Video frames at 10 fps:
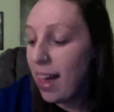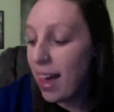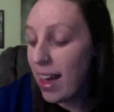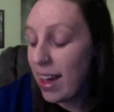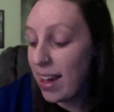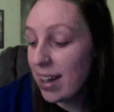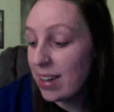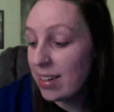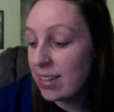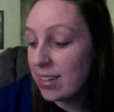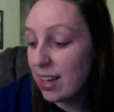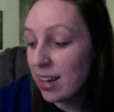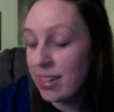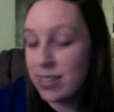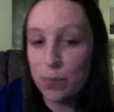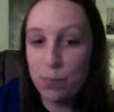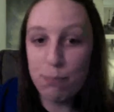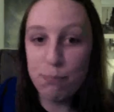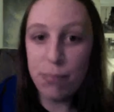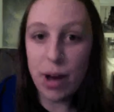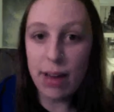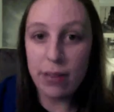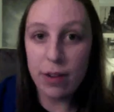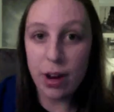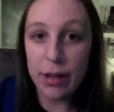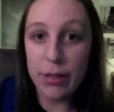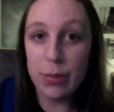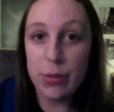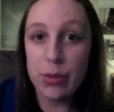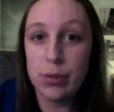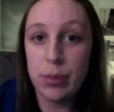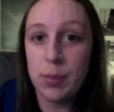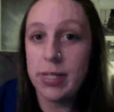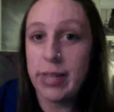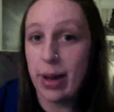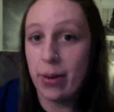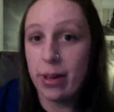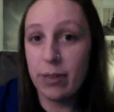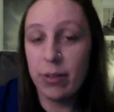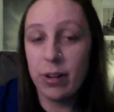and it is by far his most stripped down effort,